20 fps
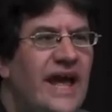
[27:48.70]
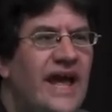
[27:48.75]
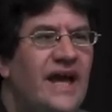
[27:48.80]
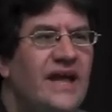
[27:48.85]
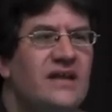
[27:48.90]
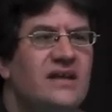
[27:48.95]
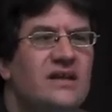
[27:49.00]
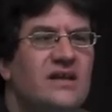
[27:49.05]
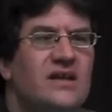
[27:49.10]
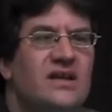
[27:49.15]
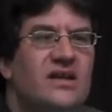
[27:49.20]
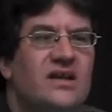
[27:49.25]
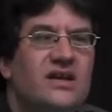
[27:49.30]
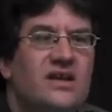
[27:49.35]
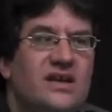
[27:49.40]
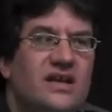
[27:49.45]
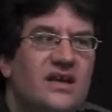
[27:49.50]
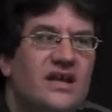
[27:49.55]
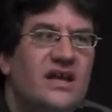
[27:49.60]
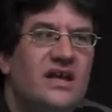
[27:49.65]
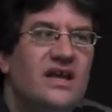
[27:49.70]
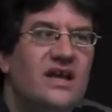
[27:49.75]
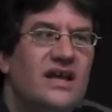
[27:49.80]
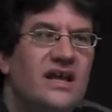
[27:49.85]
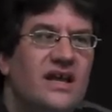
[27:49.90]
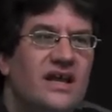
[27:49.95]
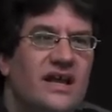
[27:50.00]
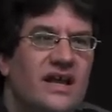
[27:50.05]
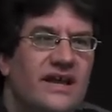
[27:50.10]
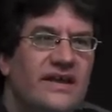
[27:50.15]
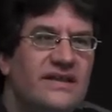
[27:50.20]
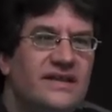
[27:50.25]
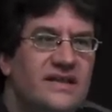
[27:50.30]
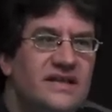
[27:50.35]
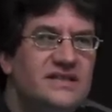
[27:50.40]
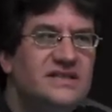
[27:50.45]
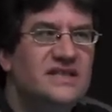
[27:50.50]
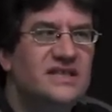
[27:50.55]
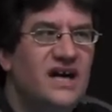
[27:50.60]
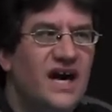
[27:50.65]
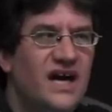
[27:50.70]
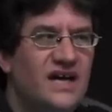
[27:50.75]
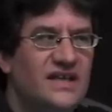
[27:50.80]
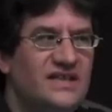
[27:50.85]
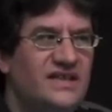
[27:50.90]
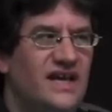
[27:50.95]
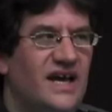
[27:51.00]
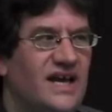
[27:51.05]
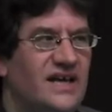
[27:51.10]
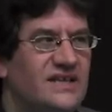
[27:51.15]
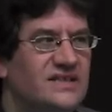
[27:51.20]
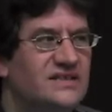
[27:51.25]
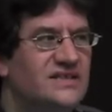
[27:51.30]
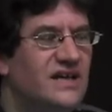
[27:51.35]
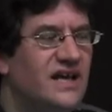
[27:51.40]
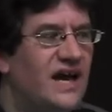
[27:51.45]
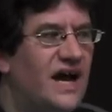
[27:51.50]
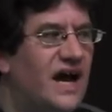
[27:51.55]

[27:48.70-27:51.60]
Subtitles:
And in this context,